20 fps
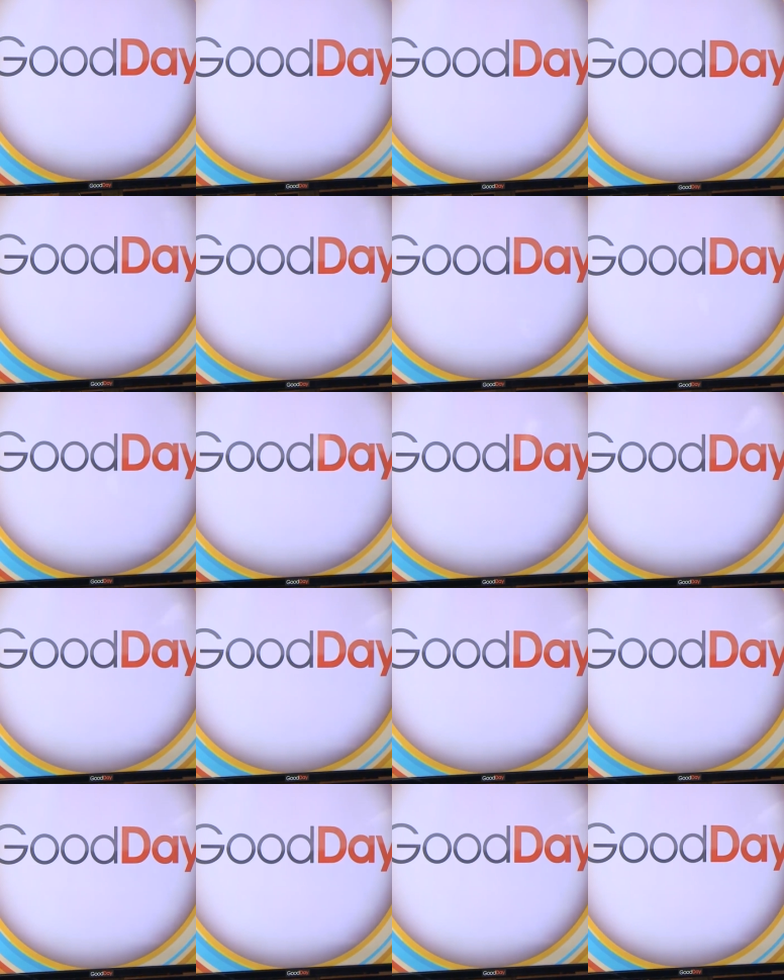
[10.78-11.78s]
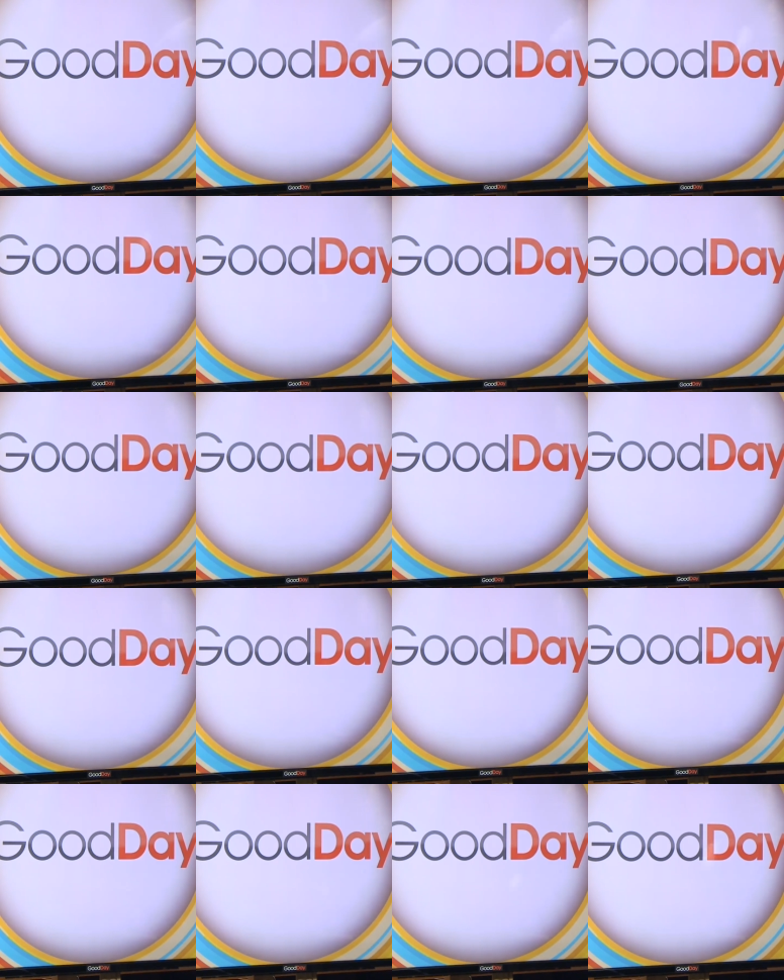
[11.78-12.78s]

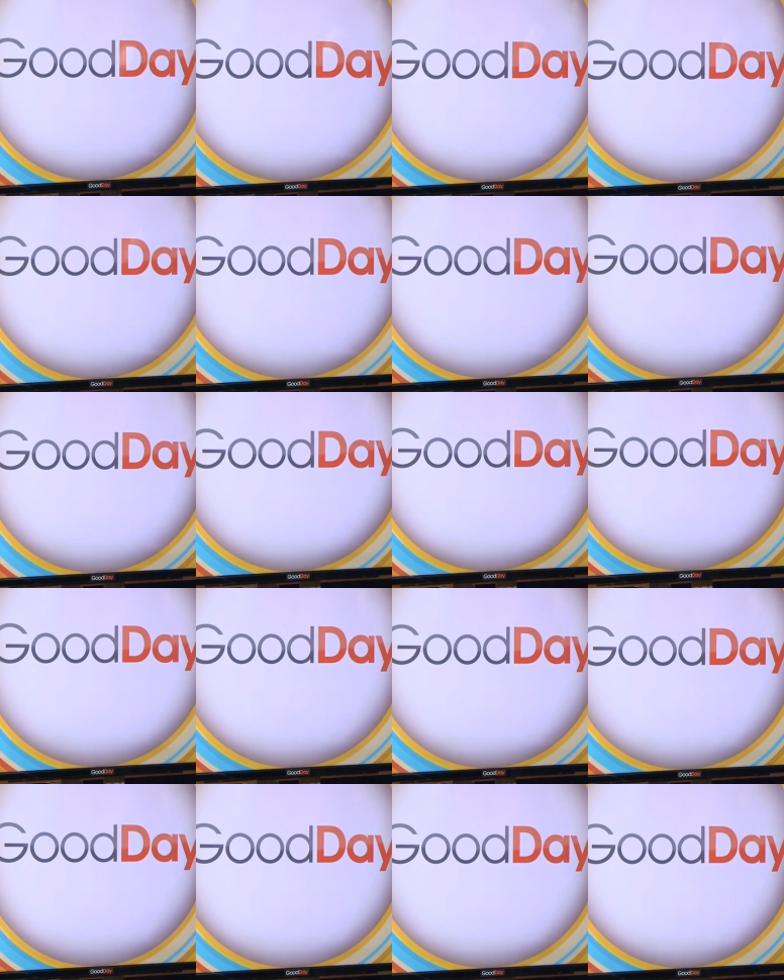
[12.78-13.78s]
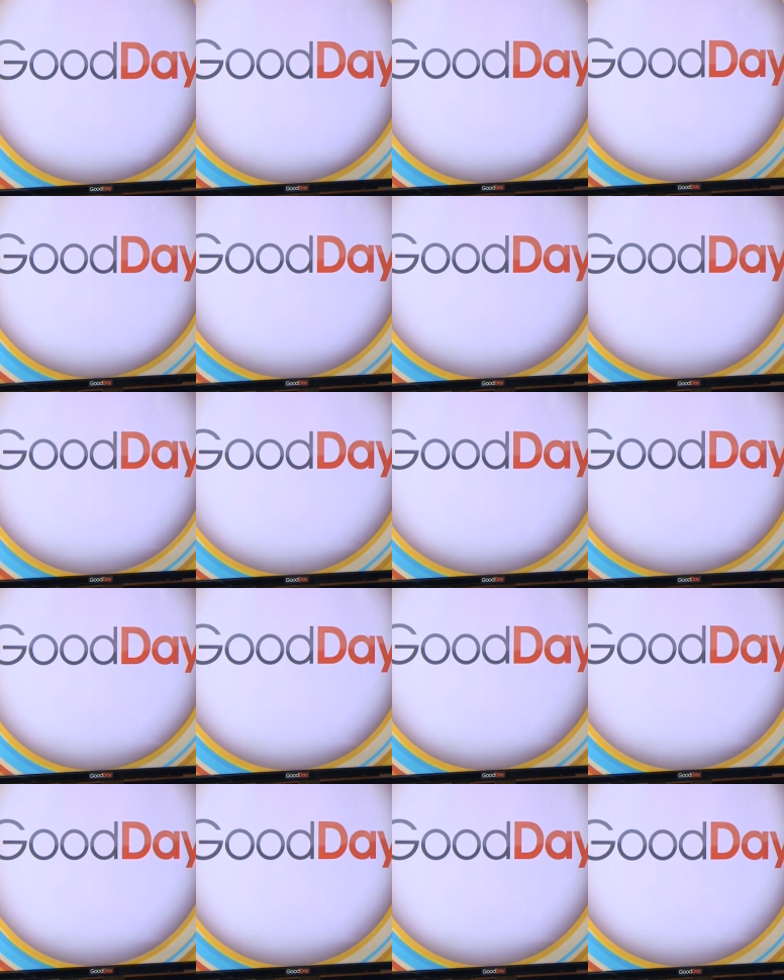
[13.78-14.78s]

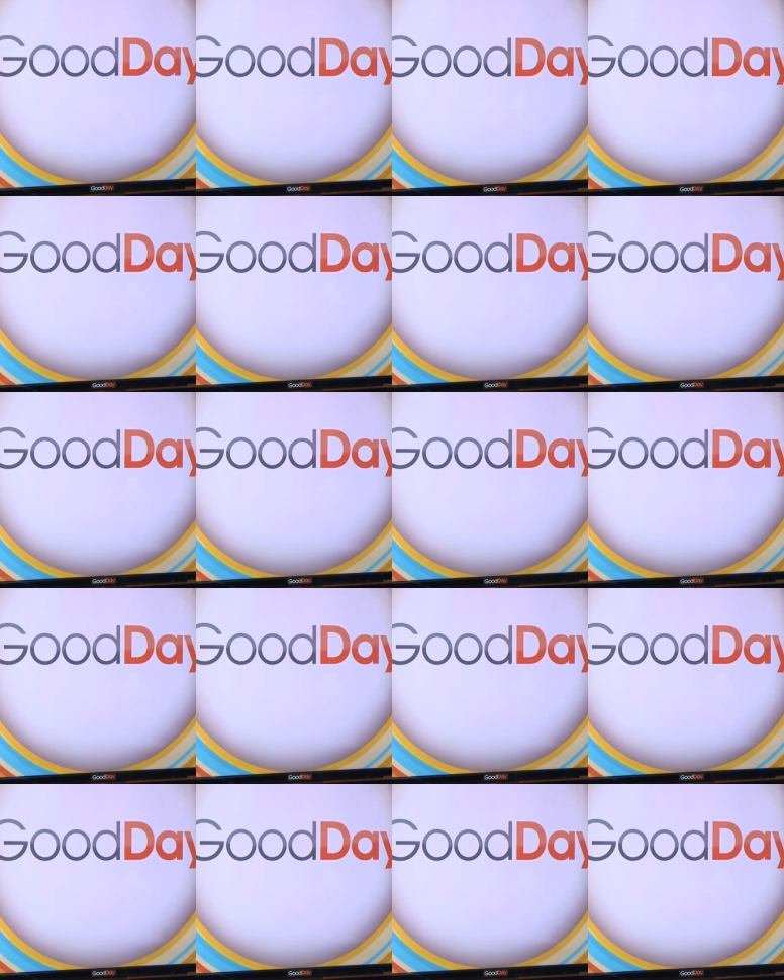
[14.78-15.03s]
The person shown says nothing.